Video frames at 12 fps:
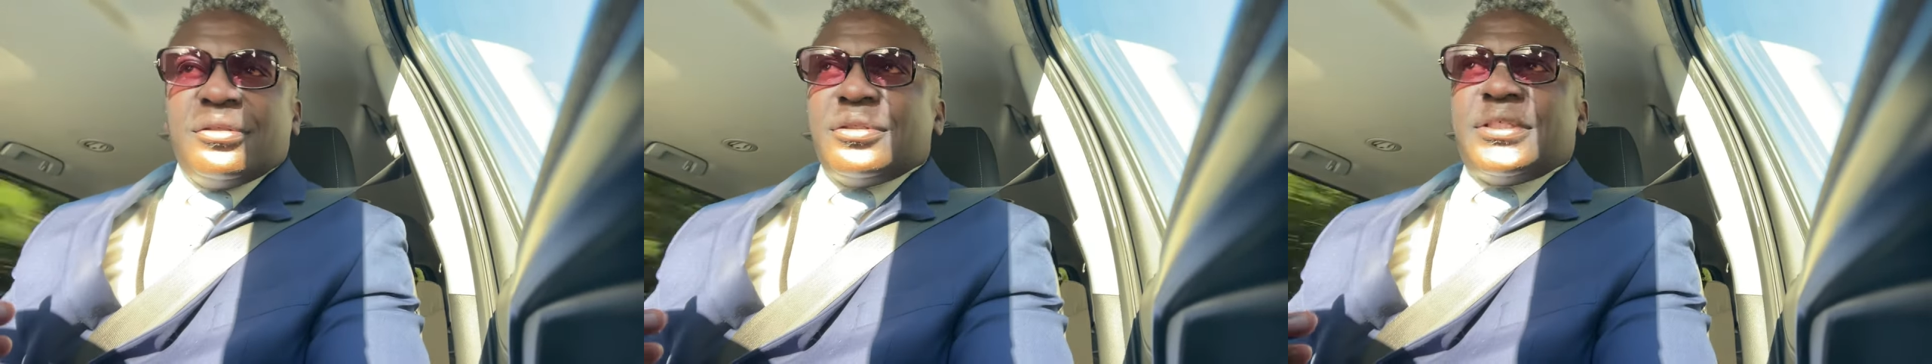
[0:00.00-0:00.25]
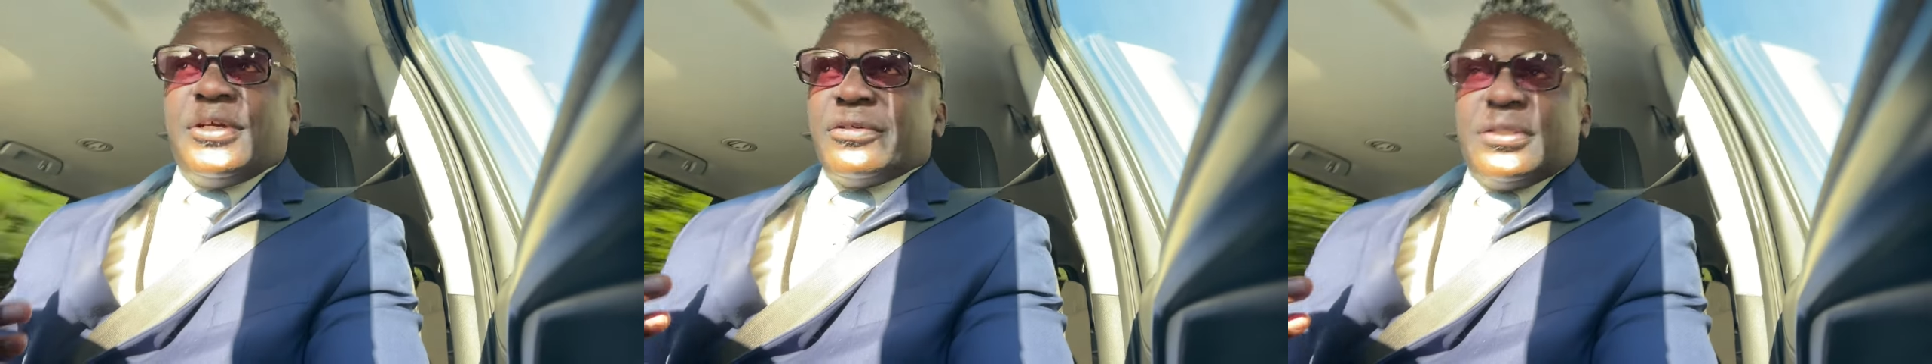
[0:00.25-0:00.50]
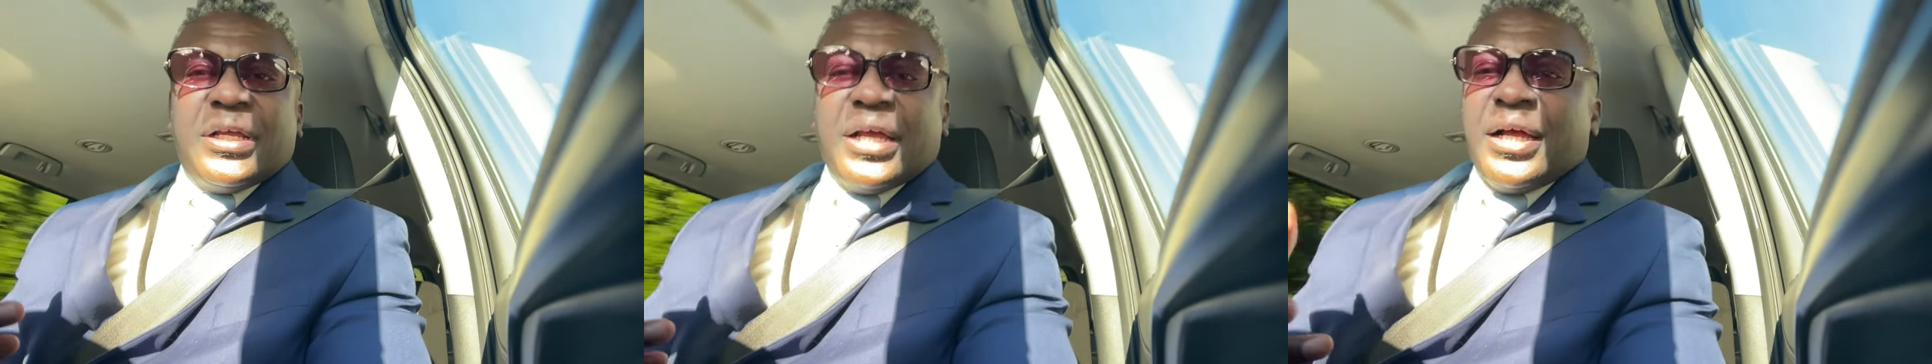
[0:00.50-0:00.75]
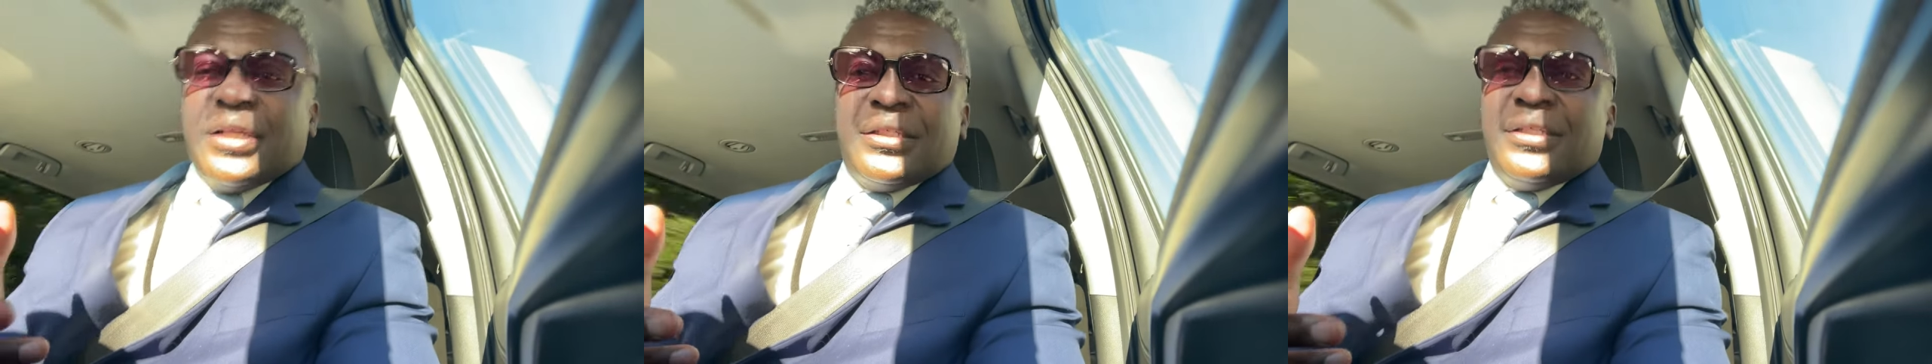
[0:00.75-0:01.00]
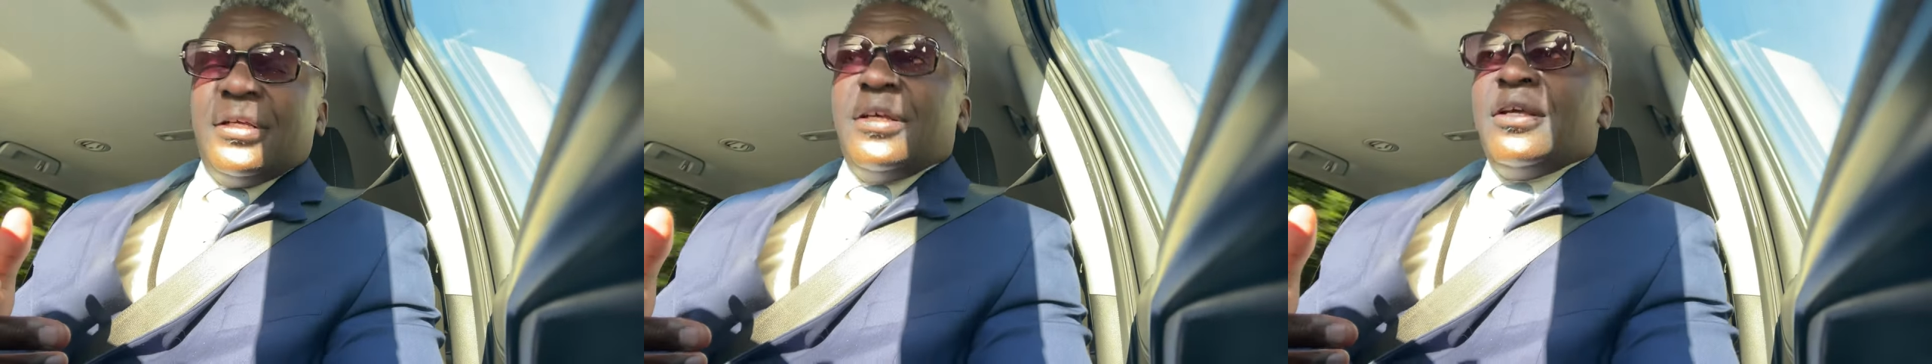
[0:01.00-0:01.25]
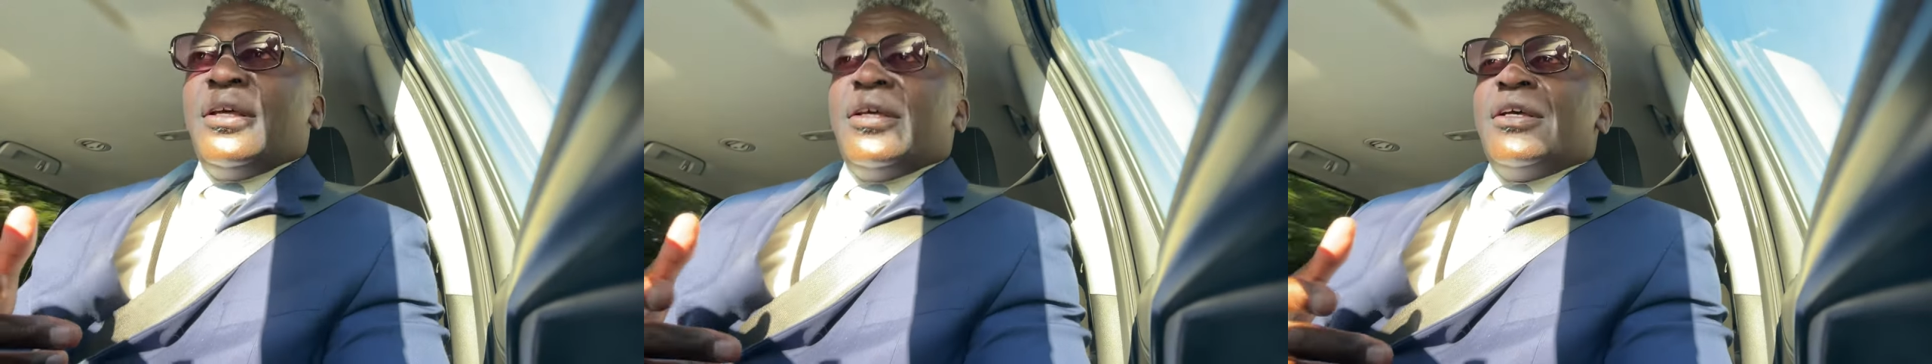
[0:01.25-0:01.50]
Seriously, guys.
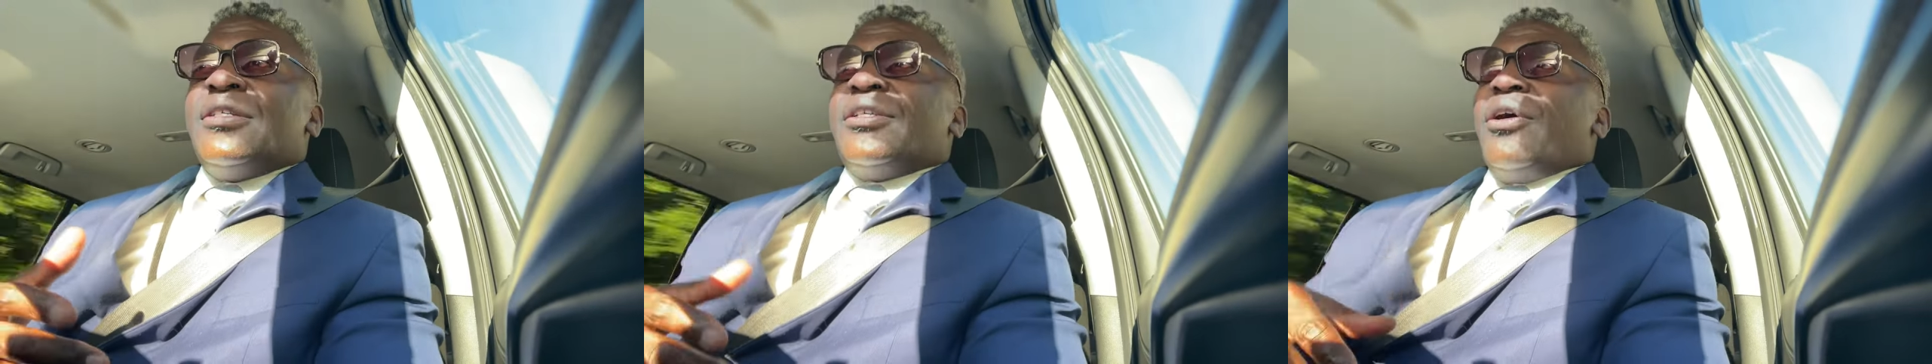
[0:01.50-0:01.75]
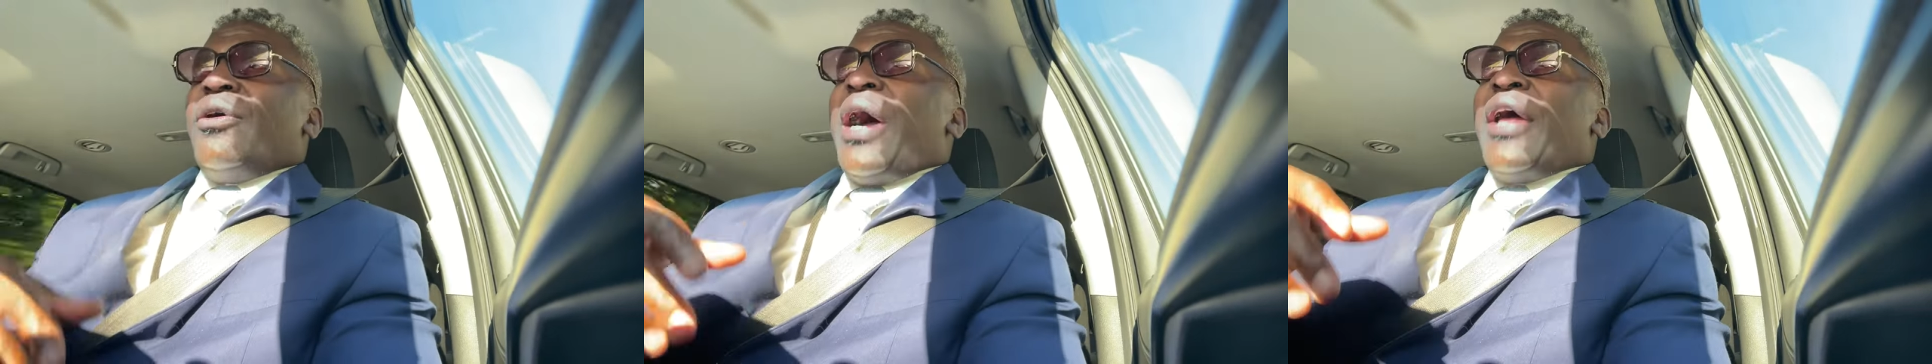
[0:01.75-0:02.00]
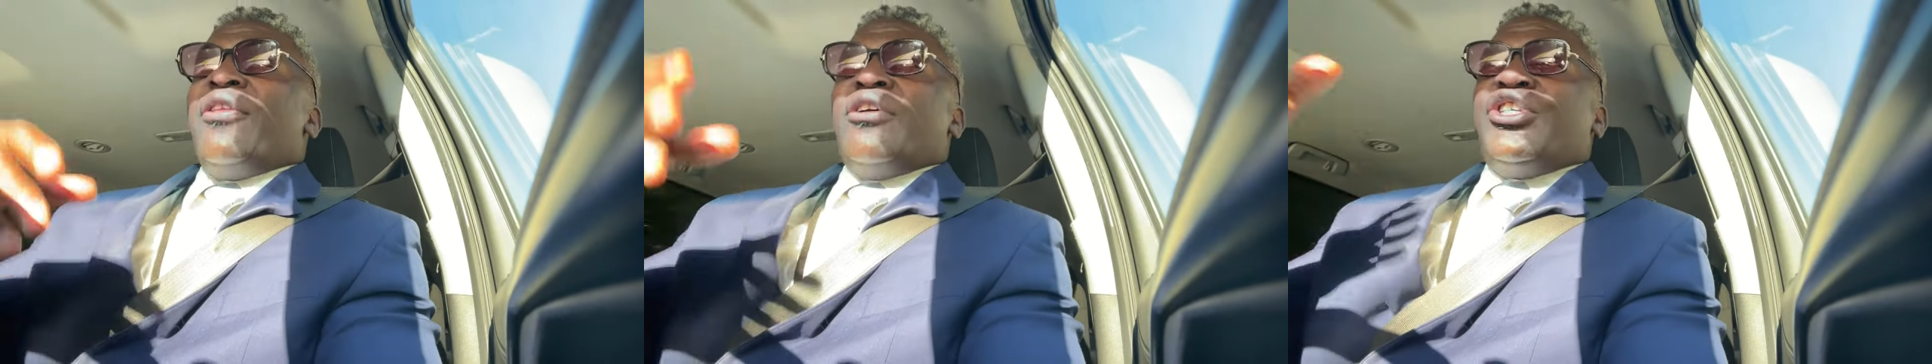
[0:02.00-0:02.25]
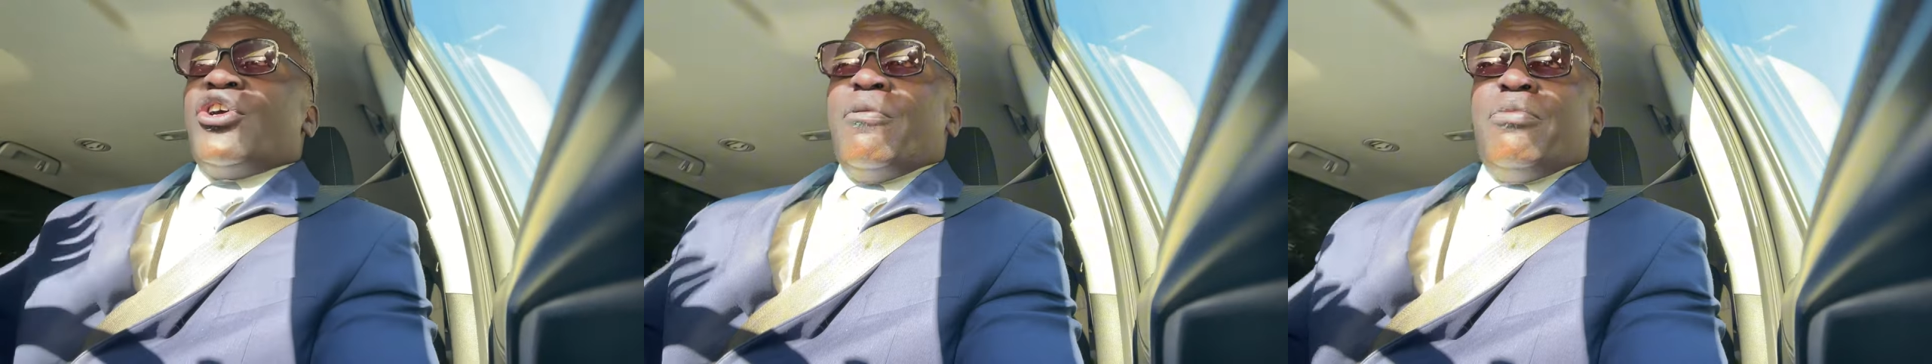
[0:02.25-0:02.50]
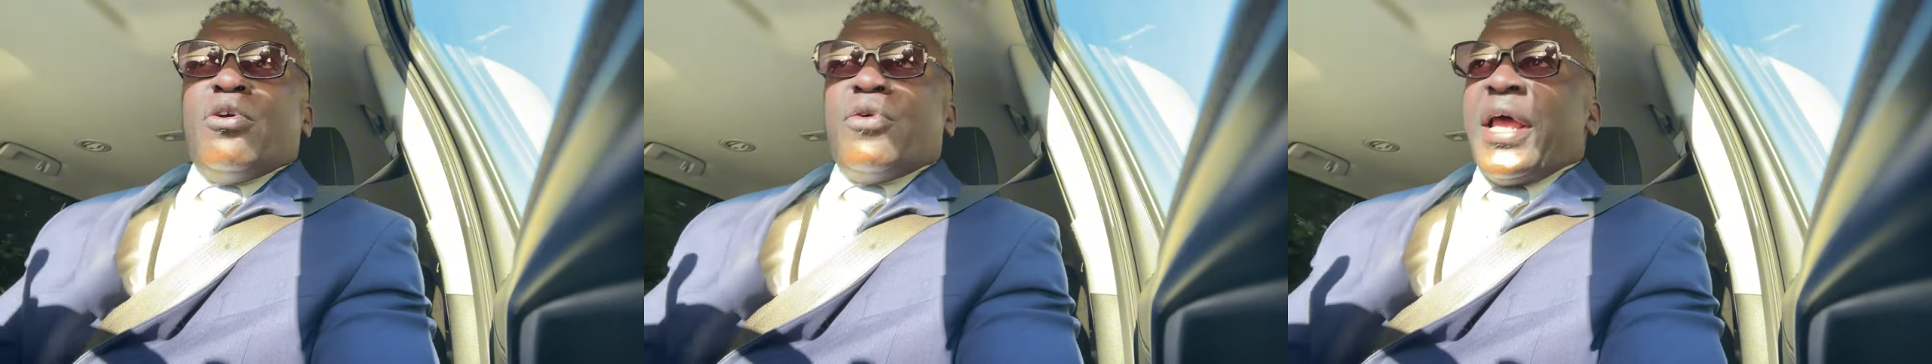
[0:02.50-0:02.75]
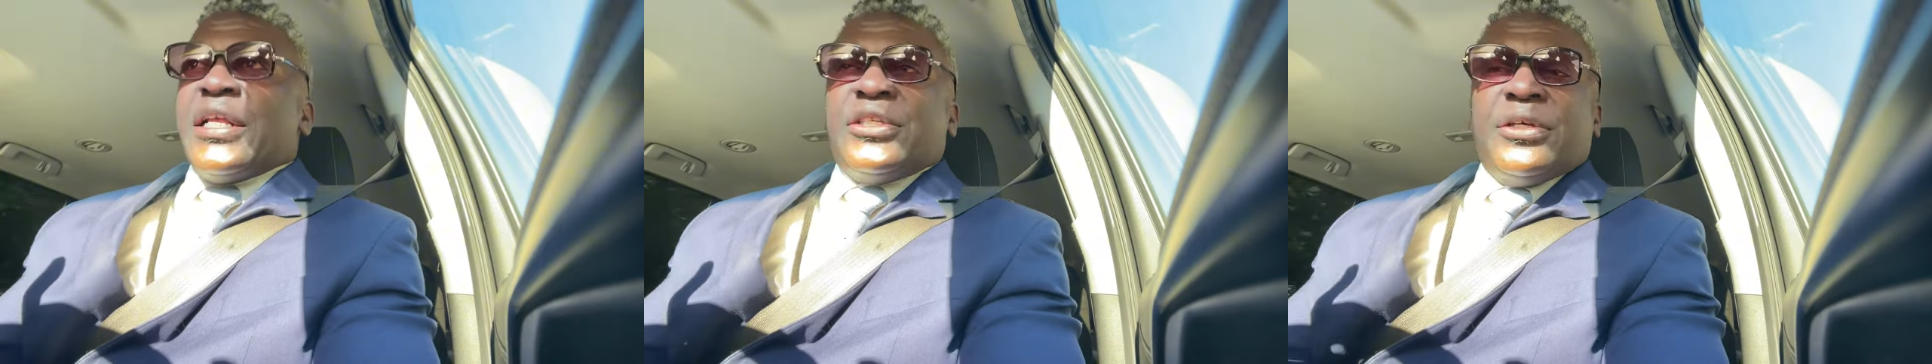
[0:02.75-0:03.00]
So I know she's gonna blow
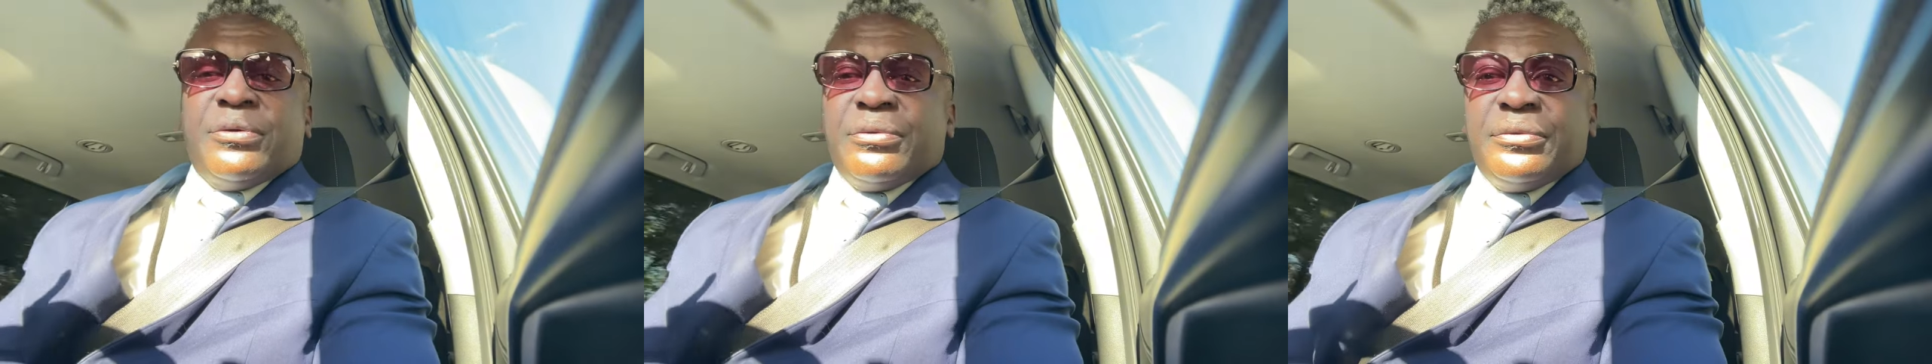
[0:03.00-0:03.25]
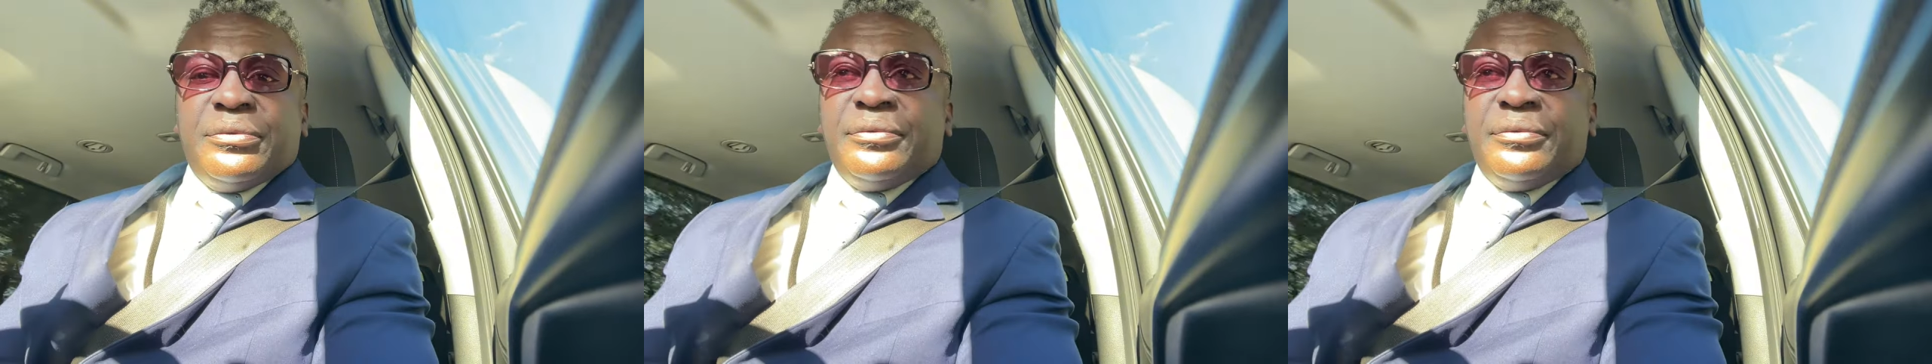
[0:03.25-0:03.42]
that too.